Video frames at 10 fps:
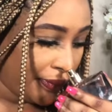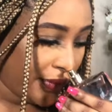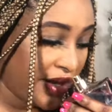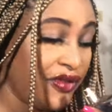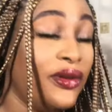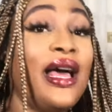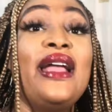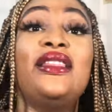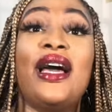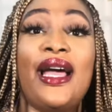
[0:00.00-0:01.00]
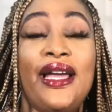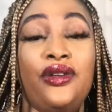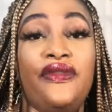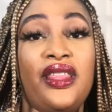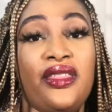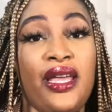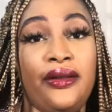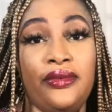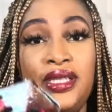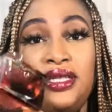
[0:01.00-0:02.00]
if you like that kind of a
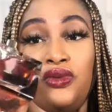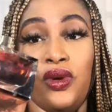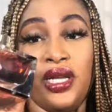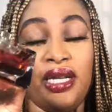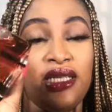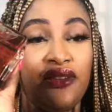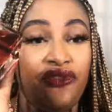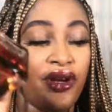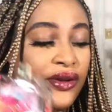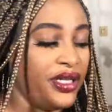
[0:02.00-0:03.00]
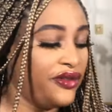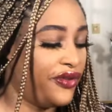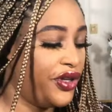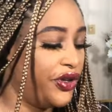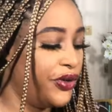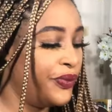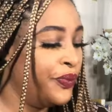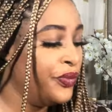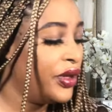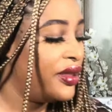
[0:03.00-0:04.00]
thing, this one is a fragrance for you.
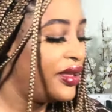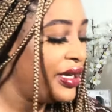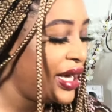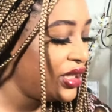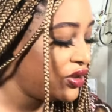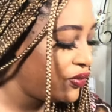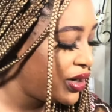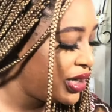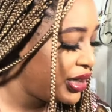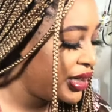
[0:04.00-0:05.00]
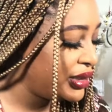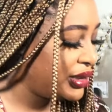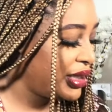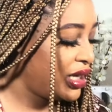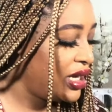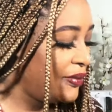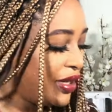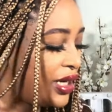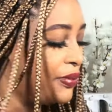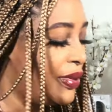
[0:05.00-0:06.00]
The next one is, it came
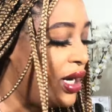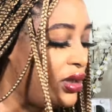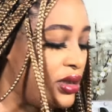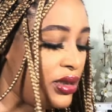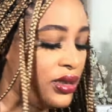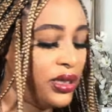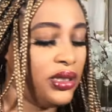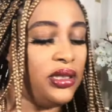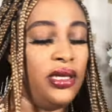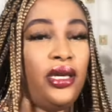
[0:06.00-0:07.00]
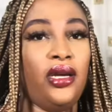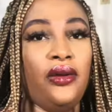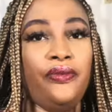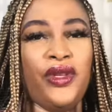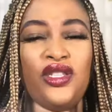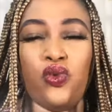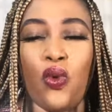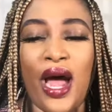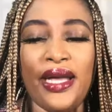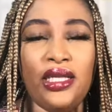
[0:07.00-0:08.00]
in a box. It's here. It's
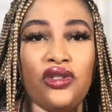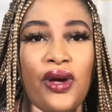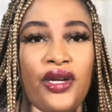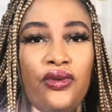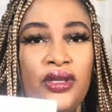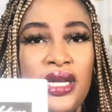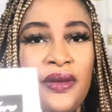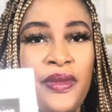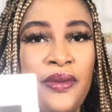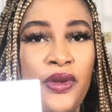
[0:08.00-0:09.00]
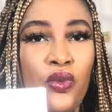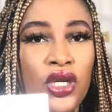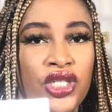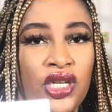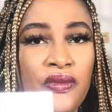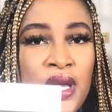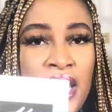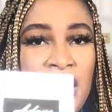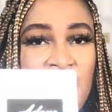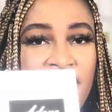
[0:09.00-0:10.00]
white, so I know that it may be washed up.
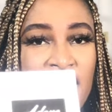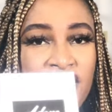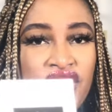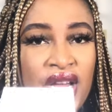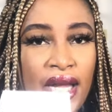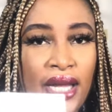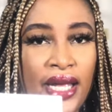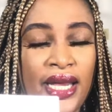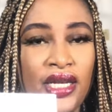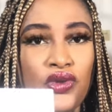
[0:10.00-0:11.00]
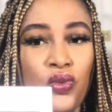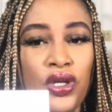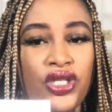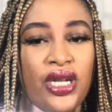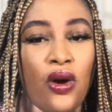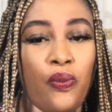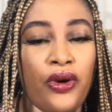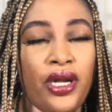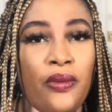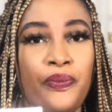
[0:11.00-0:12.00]
If I check and it's washed, I'll
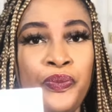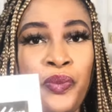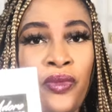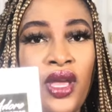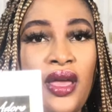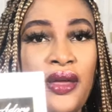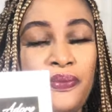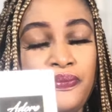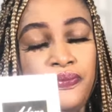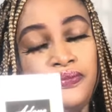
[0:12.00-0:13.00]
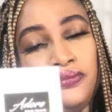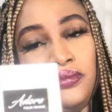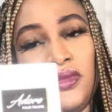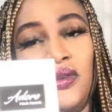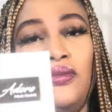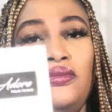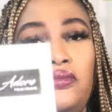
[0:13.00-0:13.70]
put up a, the